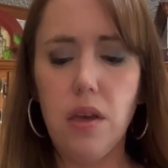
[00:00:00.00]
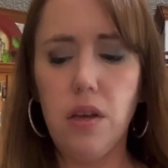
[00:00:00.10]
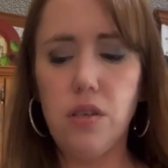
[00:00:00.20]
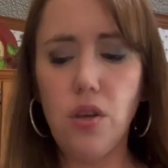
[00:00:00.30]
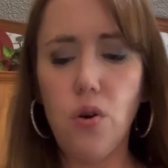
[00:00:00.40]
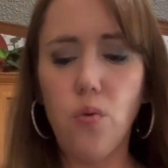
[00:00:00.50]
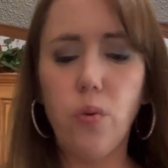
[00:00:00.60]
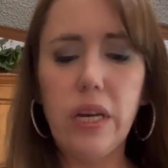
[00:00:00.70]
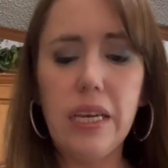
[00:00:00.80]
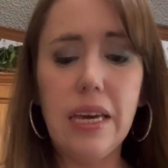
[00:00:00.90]
So
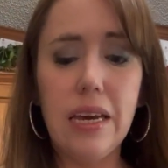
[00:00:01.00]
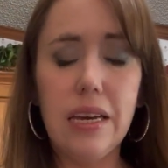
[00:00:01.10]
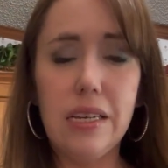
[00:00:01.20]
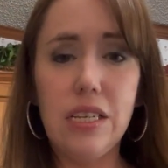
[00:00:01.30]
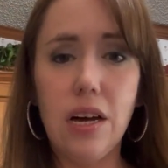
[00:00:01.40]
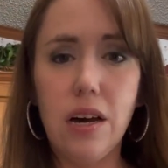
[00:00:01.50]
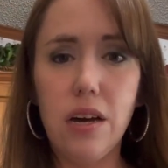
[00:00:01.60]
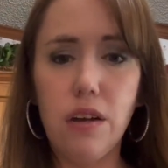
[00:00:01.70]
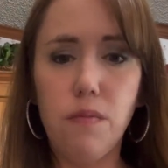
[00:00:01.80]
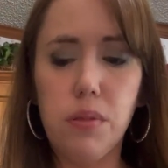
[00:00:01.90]
we get a ton
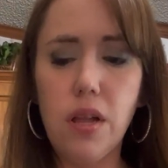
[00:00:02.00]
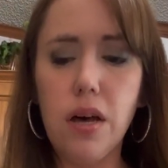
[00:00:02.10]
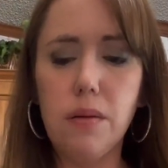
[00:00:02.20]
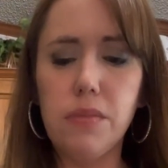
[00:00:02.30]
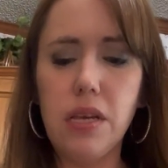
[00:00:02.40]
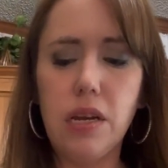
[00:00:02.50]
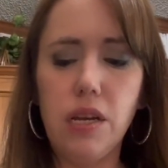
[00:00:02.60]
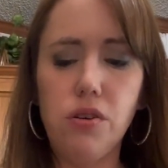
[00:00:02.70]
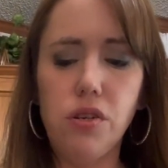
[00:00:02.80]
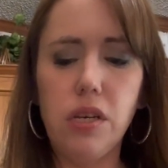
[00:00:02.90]
of plums, and I
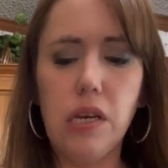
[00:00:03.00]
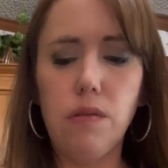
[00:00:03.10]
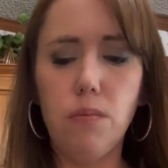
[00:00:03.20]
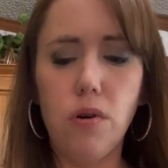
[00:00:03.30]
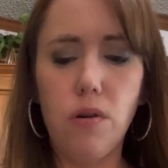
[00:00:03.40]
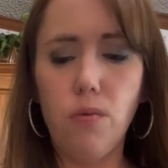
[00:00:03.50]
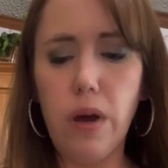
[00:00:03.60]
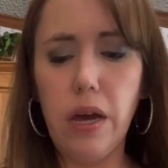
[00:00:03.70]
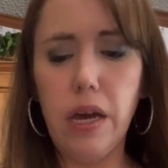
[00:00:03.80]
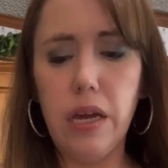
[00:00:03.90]
usually give them
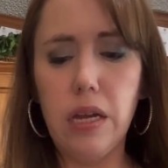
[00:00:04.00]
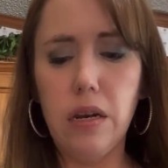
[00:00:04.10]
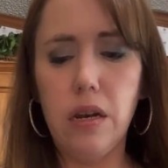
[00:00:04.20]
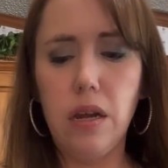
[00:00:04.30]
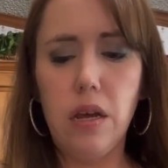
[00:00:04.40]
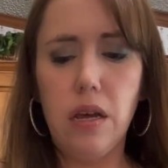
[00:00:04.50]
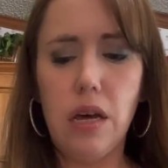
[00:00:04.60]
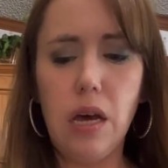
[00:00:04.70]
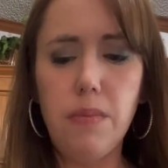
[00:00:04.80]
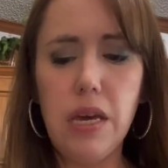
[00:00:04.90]
away, and
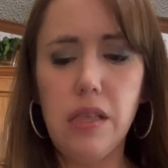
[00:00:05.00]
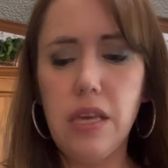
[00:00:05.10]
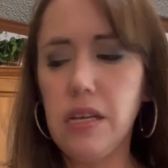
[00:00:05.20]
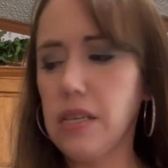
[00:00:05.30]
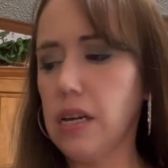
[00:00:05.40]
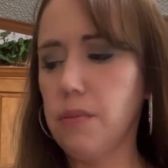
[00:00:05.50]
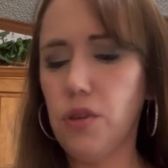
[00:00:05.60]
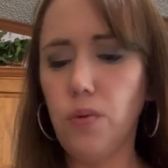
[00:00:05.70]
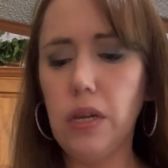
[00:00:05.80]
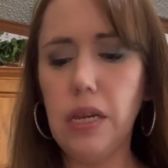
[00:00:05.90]
I make things like I'm
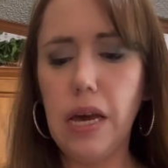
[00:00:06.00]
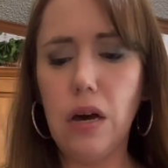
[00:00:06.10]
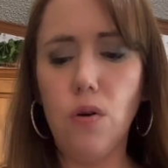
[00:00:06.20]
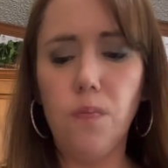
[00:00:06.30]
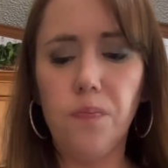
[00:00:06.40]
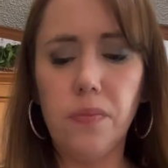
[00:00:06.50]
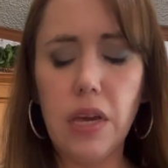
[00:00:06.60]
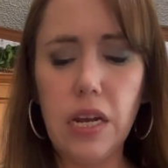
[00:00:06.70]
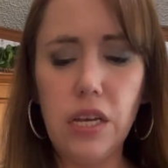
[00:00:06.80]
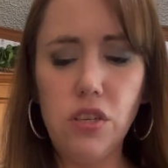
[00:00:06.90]
doing now.
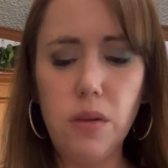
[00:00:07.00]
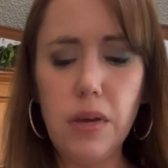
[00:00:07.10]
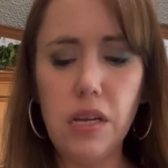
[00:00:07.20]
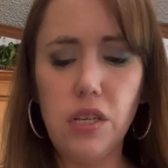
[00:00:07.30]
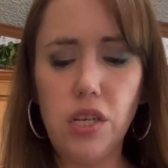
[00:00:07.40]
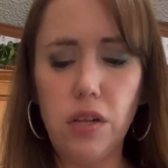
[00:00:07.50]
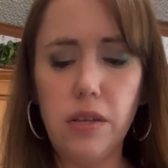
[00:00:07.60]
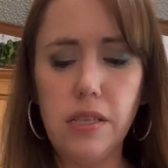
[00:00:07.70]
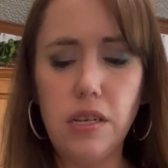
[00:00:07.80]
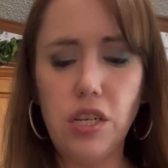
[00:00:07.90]
And I used to make
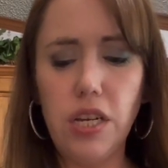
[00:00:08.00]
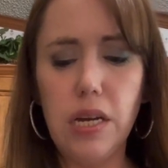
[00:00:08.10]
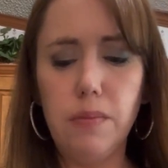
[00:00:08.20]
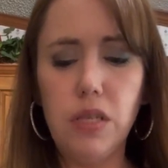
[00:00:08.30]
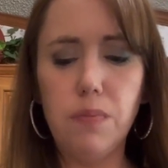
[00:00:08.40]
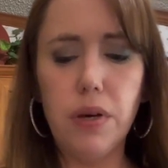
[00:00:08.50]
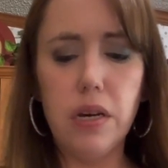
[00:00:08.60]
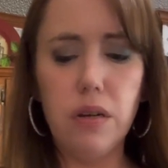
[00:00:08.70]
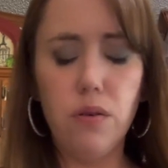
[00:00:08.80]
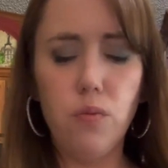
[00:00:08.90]
jellies and jams,
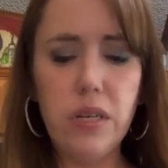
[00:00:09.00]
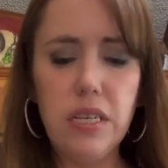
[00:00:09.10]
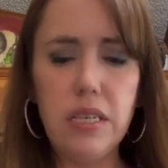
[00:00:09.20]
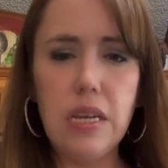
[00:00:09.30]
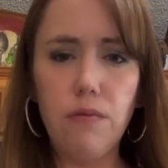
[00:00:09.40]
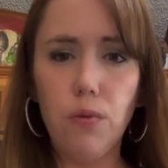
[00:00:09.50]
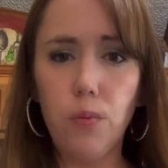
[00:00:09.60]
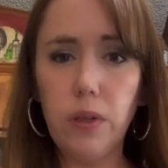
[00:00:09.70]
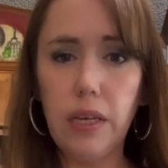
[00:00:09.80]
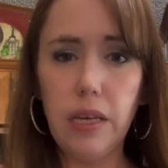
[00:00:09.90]
but we just never
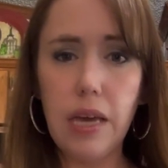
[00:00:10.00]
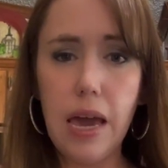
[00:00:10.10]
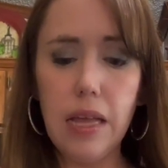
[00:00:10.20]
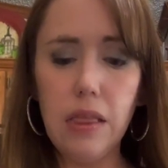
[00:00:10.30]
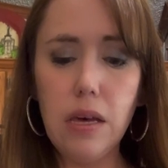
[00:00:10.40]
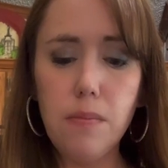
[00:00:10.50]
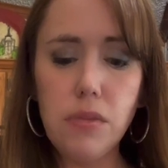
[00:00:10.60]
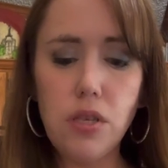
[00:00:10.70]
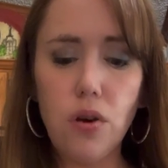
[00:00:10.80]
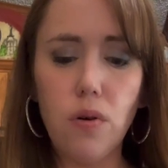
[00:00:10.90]
really ate them,
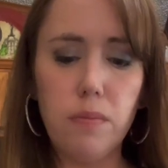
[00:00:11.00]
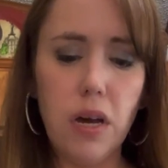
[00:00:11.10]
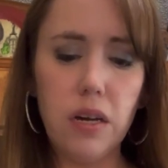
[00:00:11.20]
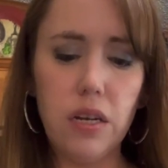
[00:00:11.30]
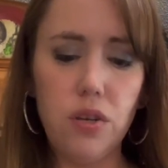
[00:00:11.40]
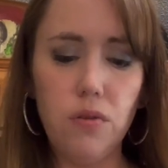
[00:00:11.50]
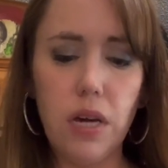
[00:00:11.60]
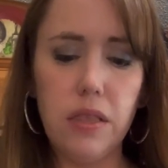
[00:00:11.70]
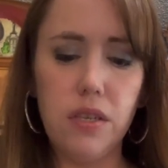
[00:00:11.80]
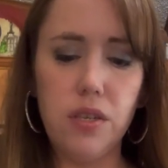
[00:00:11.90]
so I'm not going to do
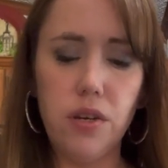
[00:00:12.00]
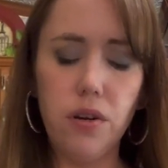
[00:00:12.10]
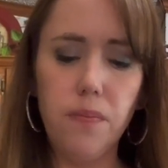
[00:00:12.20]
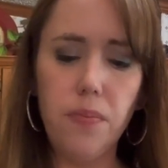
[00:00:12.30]
that this year.